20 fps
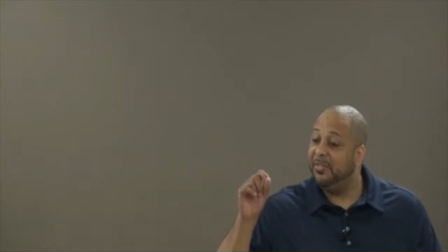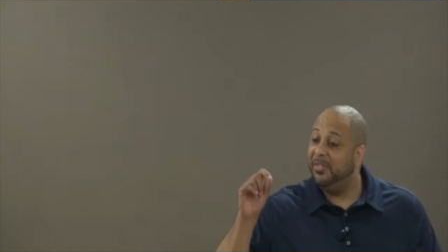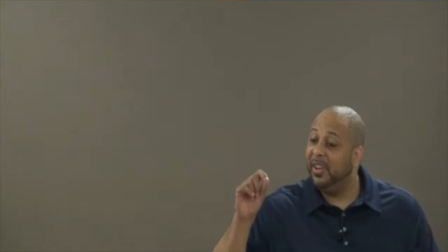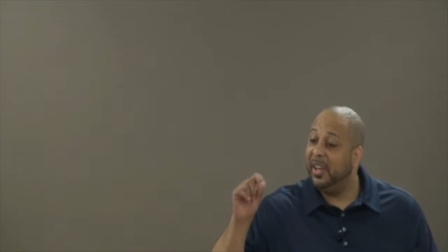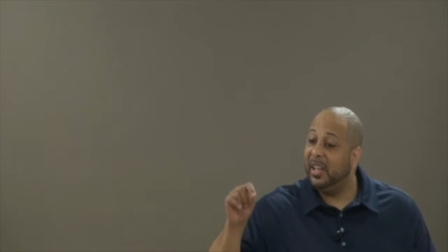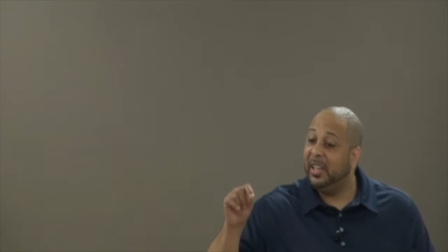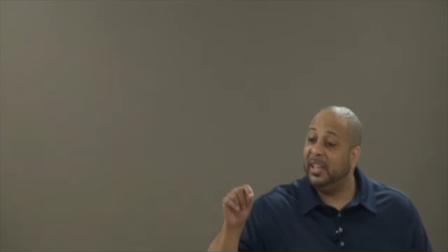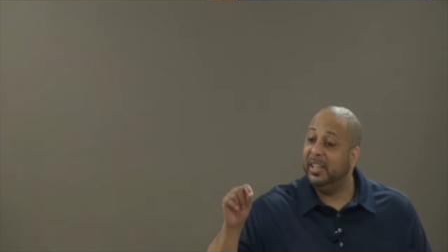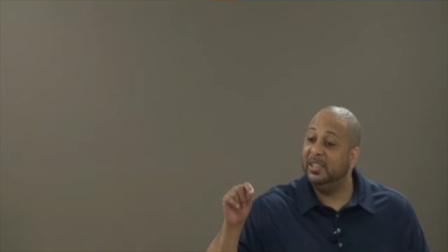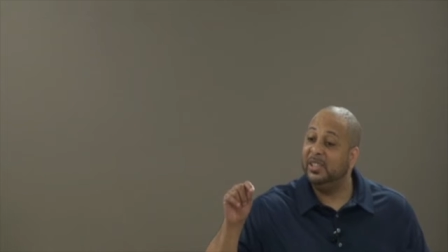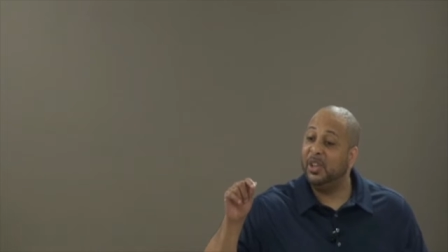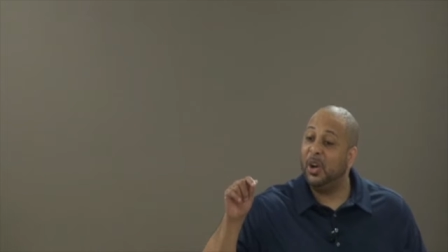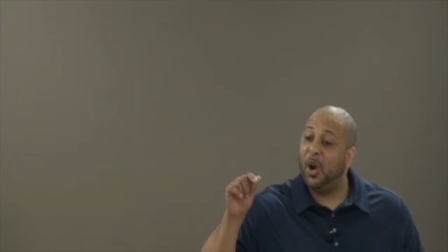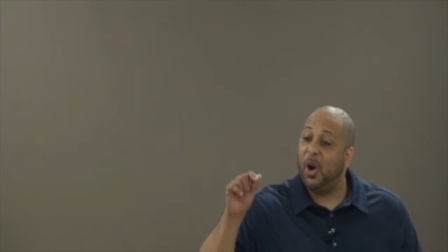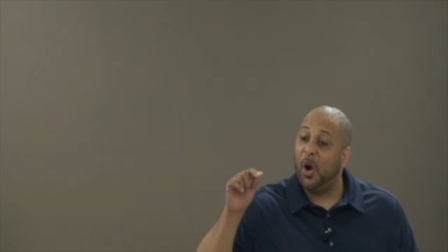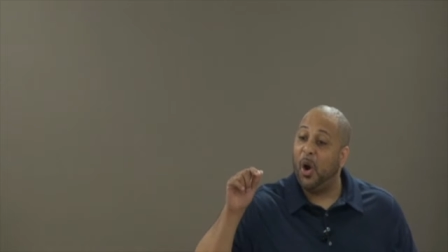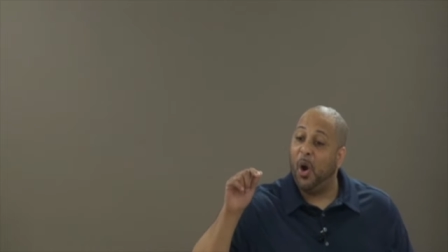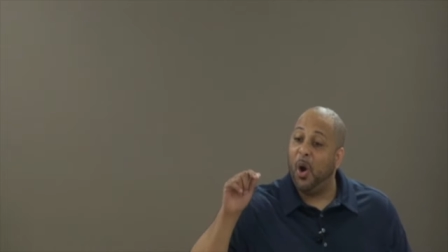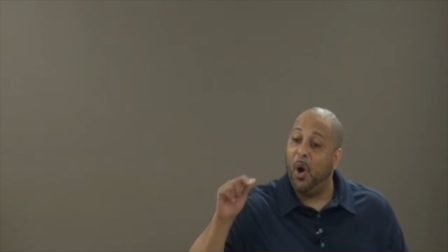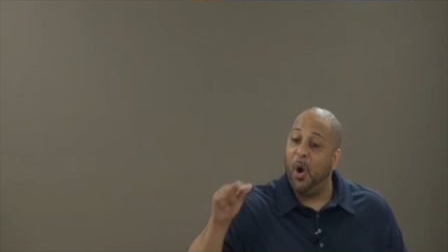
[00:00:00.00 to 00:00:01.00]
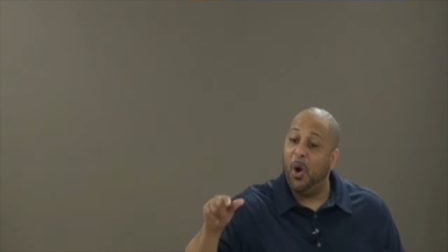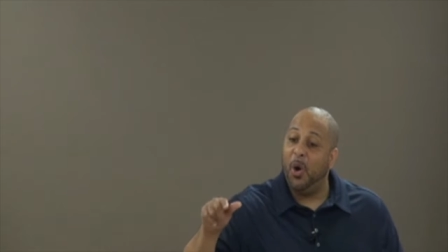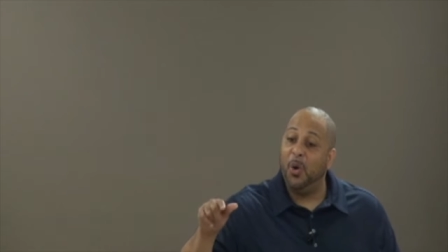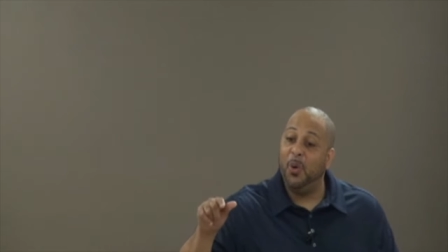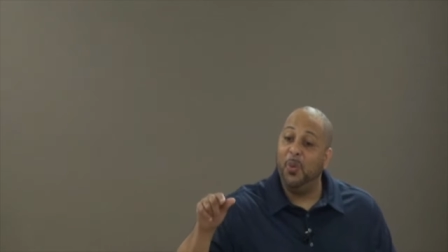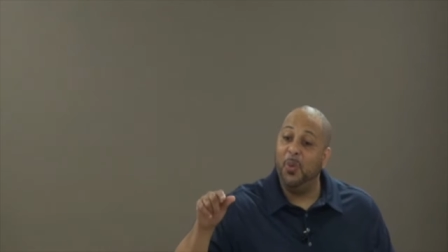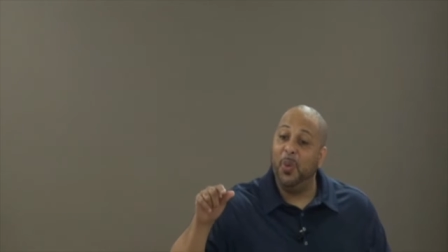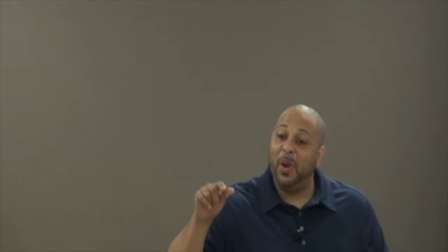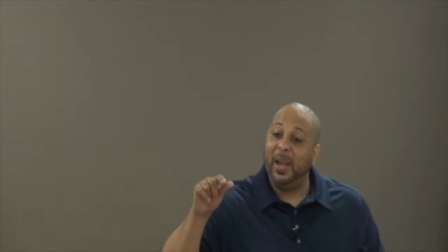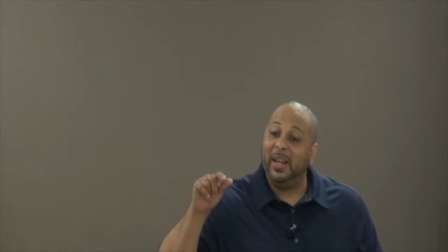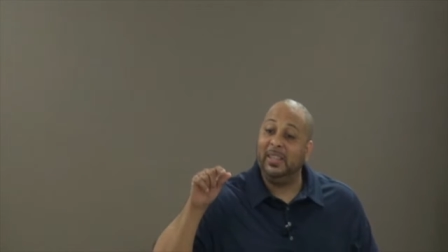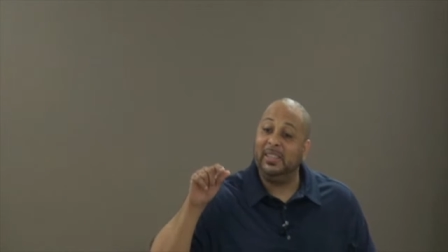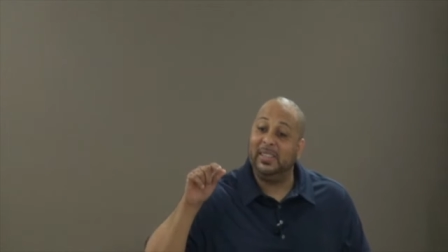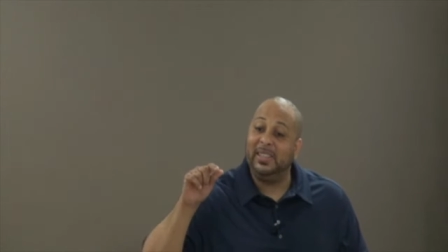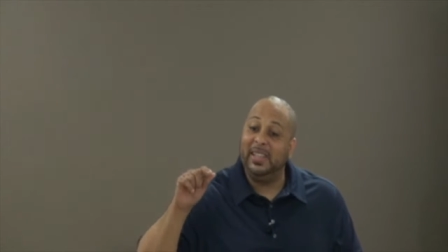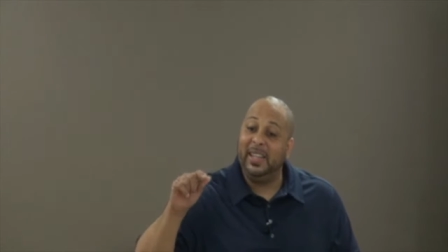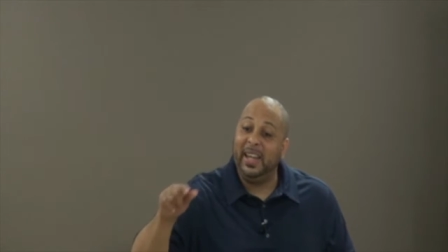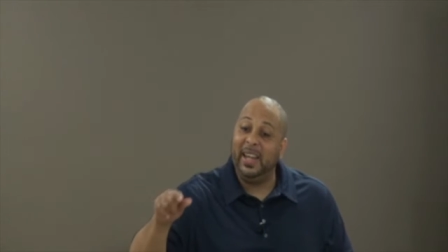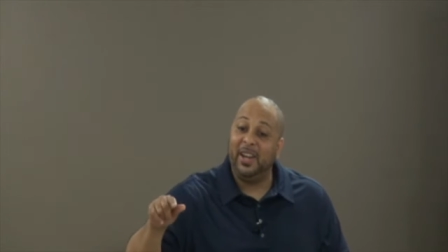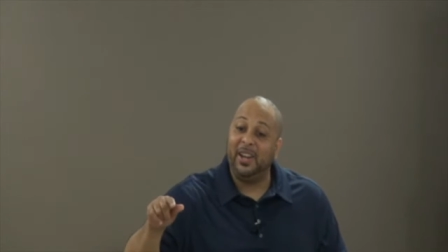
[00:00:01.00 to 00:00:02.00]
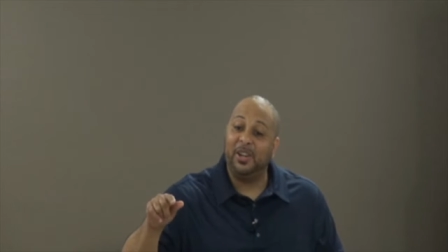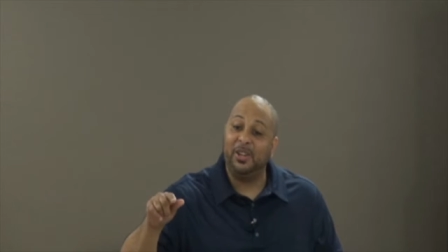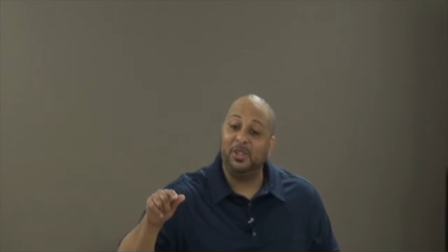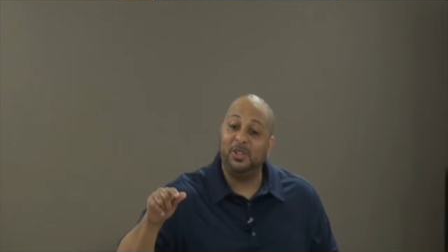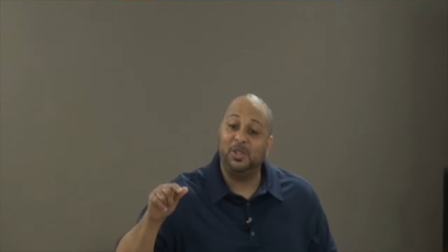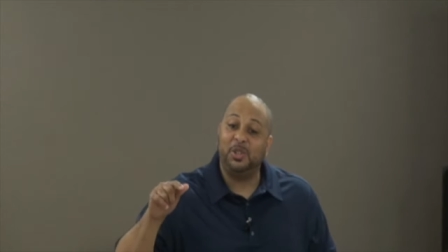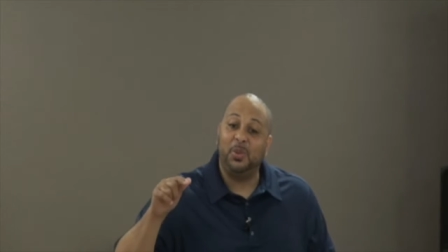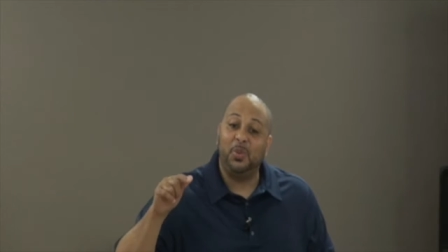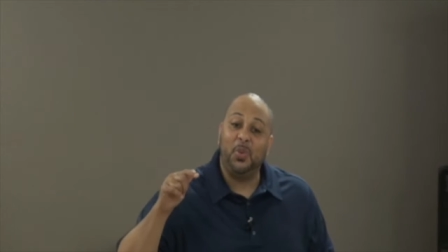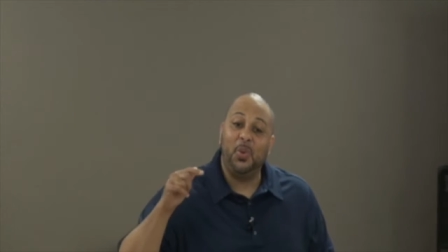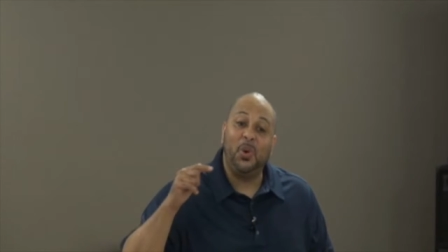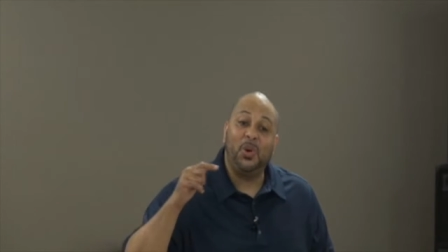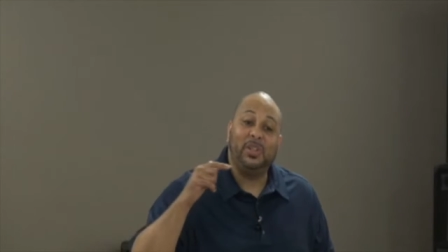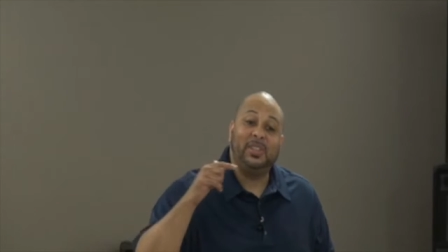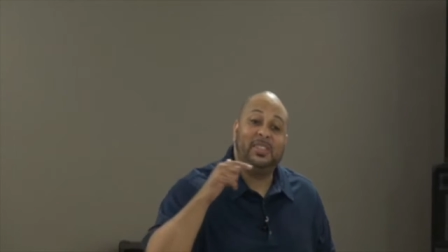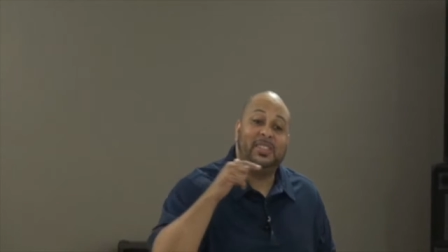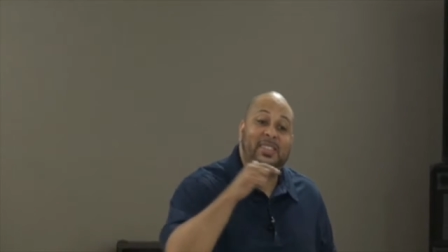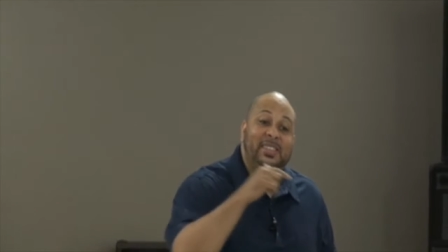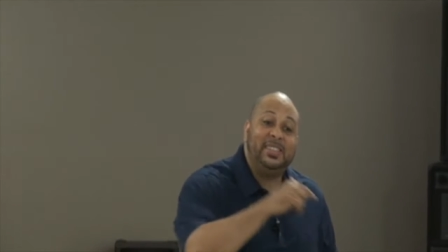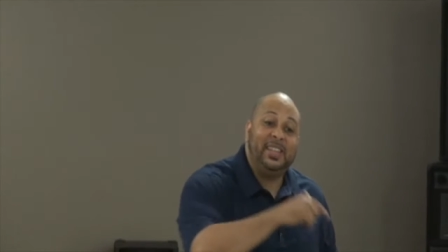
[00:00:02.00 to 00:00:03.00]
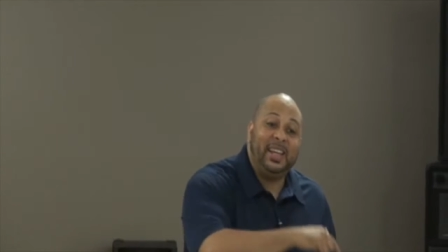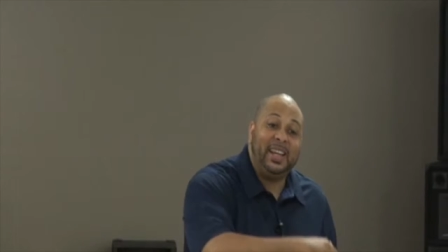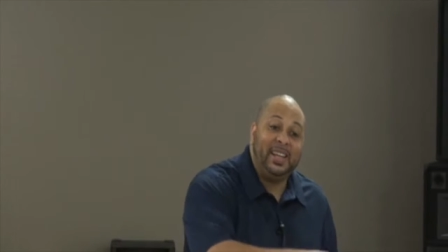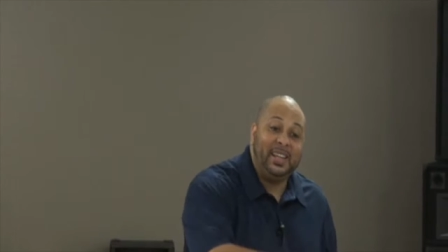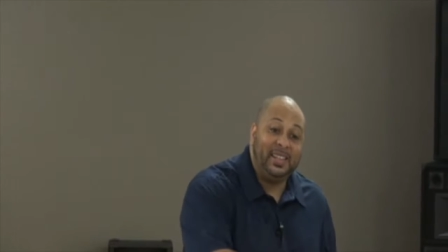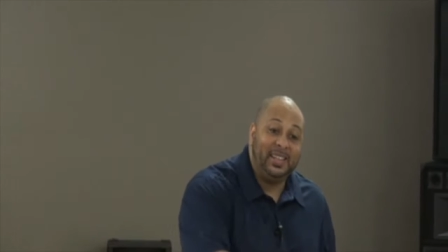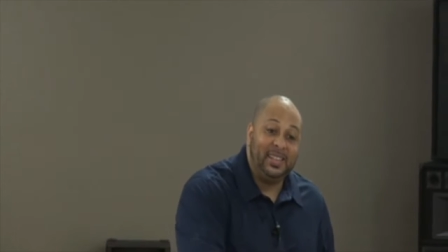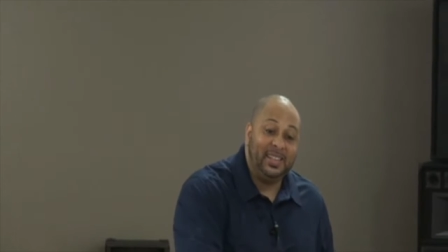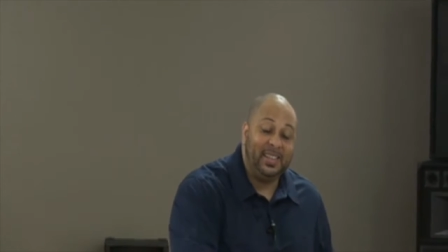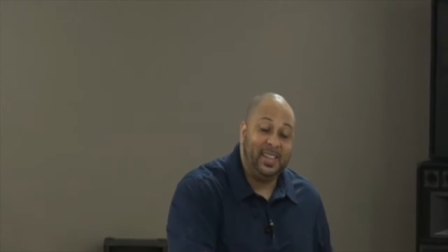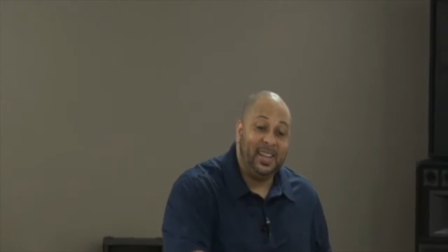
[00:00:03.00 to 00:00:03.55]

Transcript: Feelings are always geared towards sin.